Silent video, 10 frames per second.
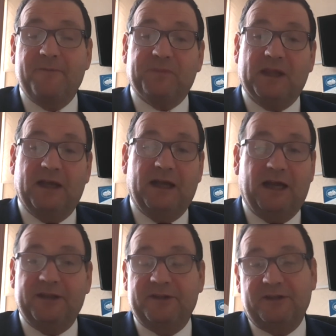
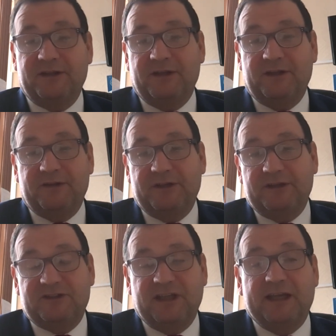and the
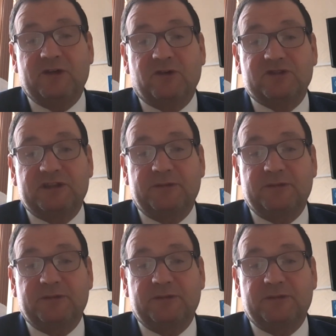TA or senior